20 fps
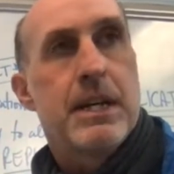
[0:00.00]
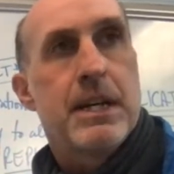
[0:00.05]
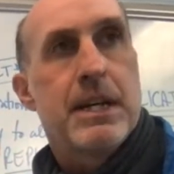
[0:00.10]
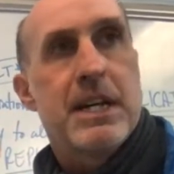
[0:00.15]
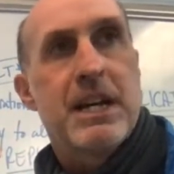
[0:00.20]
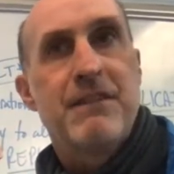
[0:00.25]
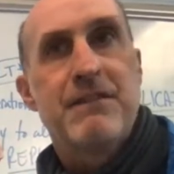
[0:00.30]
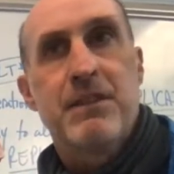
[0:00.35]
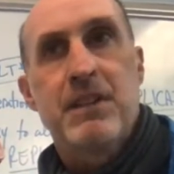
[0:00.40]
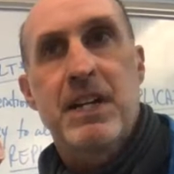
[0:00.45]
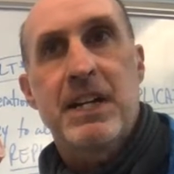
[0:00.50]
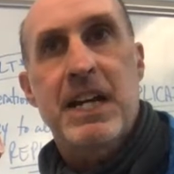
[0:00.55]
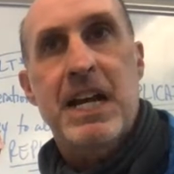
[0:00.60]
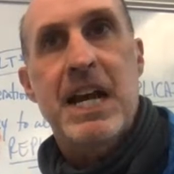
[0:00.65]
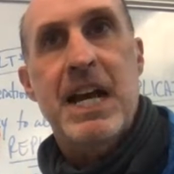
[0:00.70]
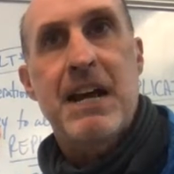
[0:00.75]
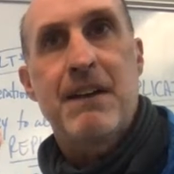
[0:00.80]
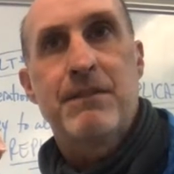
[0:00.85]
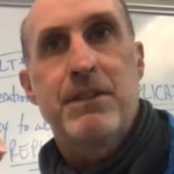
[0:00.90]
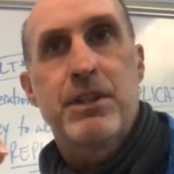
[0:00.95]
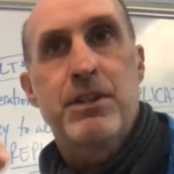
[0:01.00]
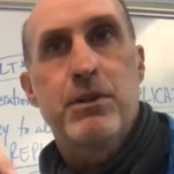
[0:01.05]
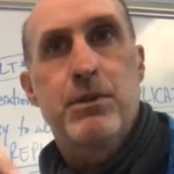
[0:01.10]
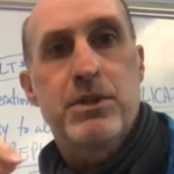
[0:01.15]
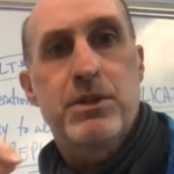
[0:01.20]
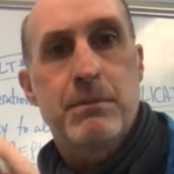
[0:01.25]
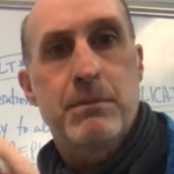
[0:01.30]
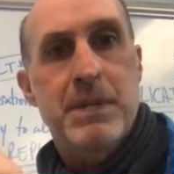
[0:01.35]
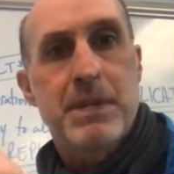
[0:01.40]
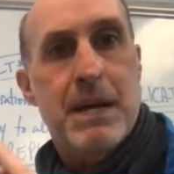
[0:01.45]
and I feel like I have to do
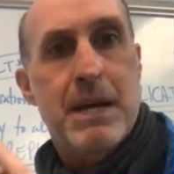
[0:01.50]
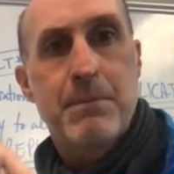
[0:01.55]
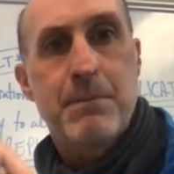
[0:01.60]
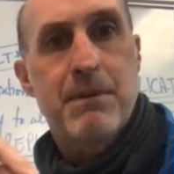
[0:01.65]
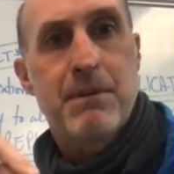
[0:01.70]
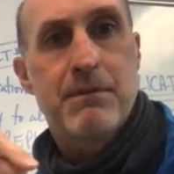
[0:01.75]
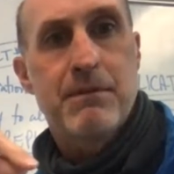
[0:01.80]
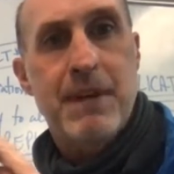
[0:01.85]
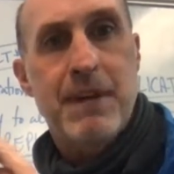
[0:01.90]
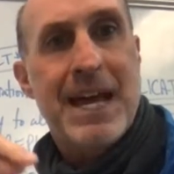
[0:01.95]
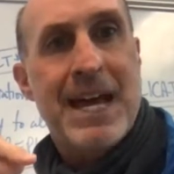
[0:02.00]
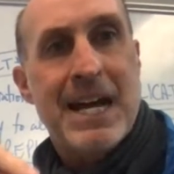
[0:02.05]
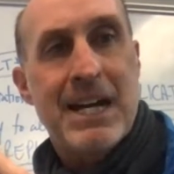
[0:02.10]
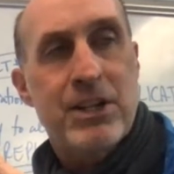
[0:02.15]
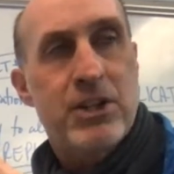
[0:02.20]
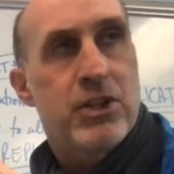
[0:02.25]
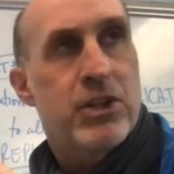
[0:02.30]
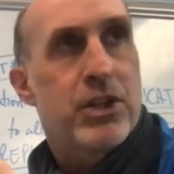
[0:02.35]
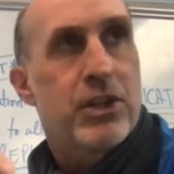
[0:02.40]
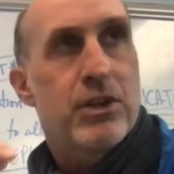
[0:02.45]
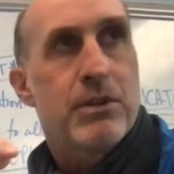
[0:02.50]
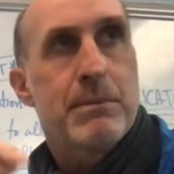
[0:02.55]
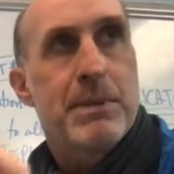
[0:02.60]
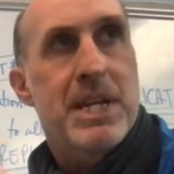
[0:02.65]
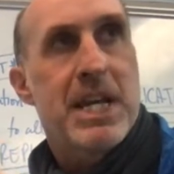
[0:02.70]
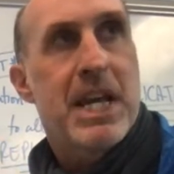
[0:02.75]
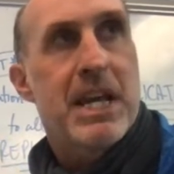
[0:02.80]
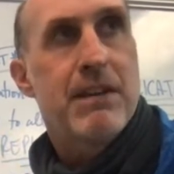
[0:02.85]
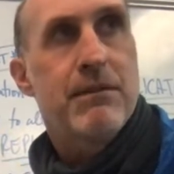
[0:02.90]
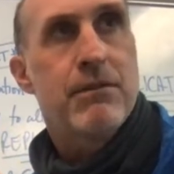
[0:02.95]
some type of action or
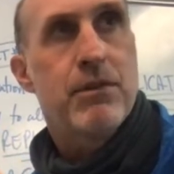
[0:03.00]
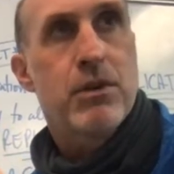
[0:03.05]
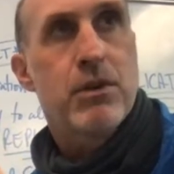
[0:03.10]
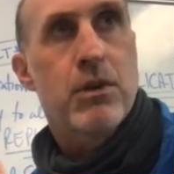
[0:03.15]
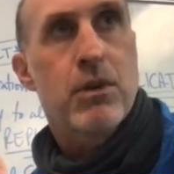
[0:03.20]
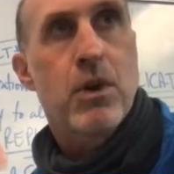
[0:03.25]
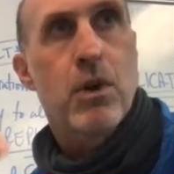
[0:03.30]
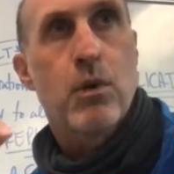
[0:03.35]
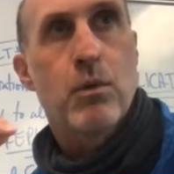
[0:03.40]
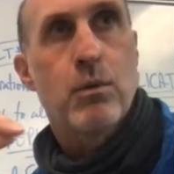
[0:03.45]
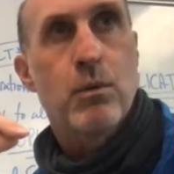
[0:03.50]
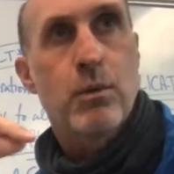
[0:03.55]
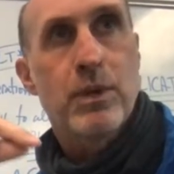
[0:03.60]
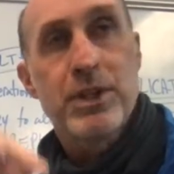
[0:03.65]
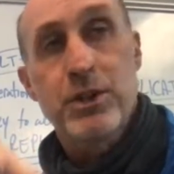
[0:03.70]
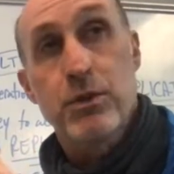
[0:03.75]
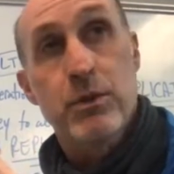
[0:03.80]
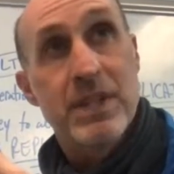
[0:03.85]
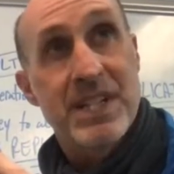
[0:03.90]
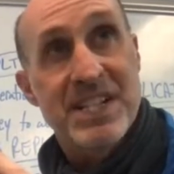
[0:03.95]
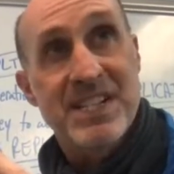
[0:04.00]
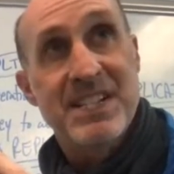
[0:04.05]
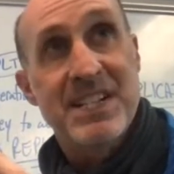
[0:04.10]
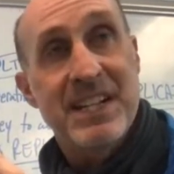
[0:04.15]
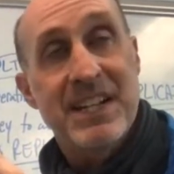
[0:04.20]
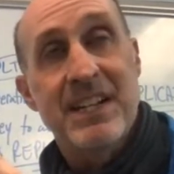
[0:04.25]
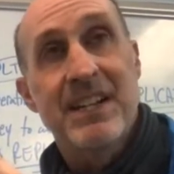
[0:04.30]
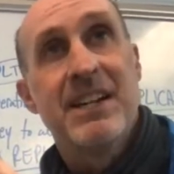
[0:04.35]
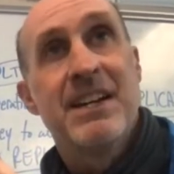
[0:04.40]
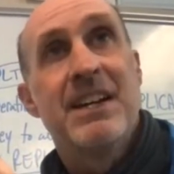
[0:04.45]
behavior or ritualistic